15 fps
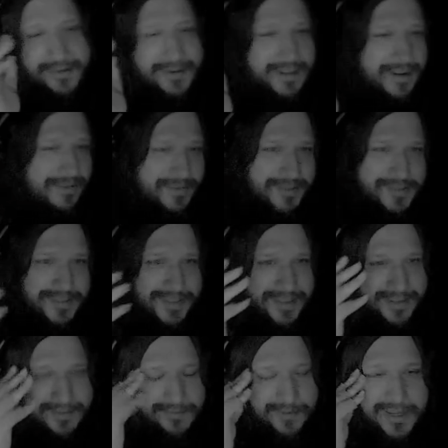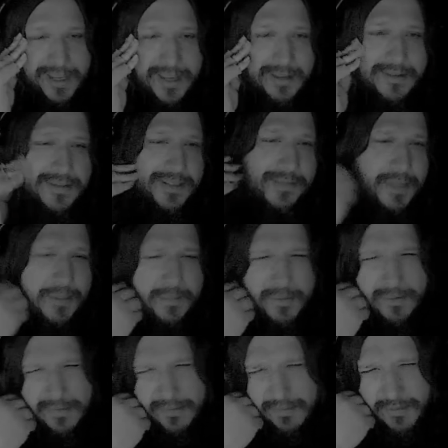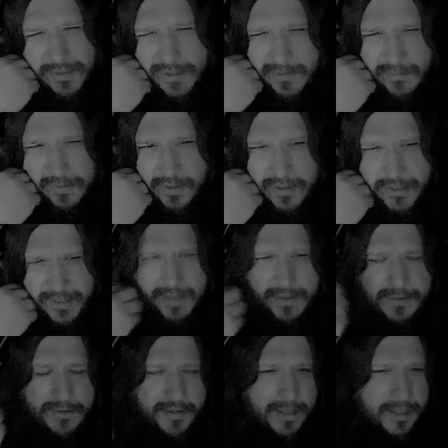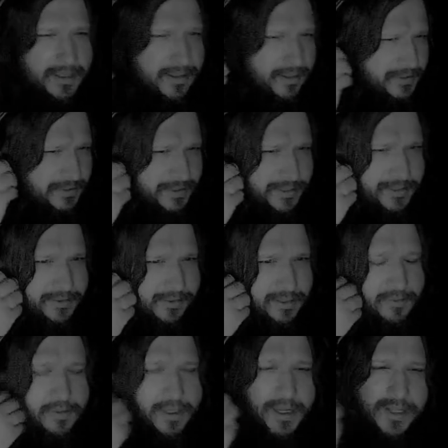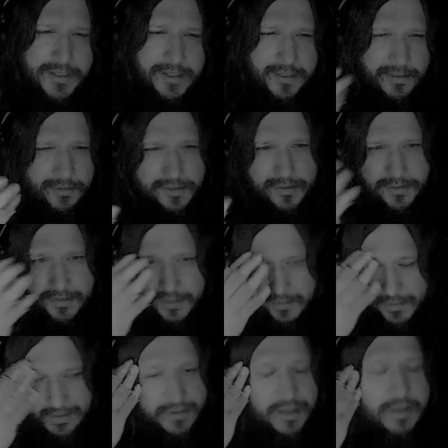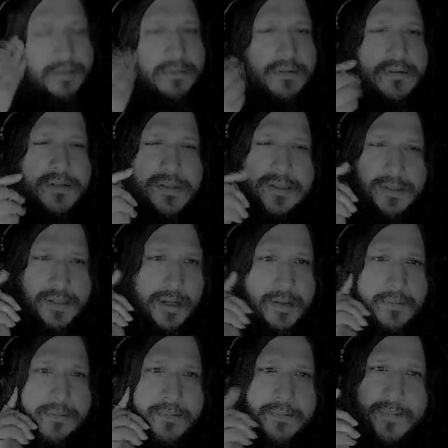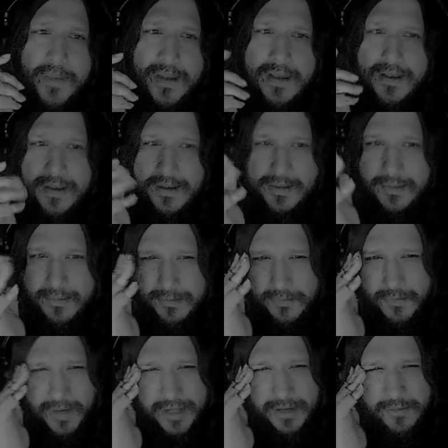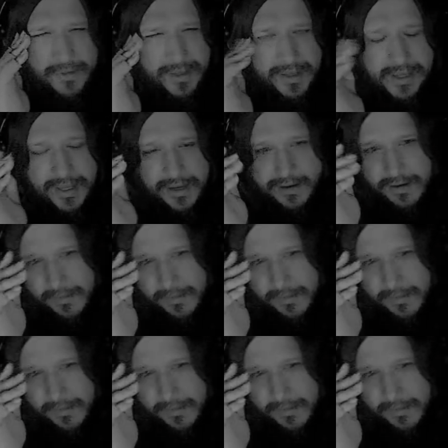kind of just like, why can't just people just work together and get things done? Like, why can't solutions just be found? This is dumb. Why do they care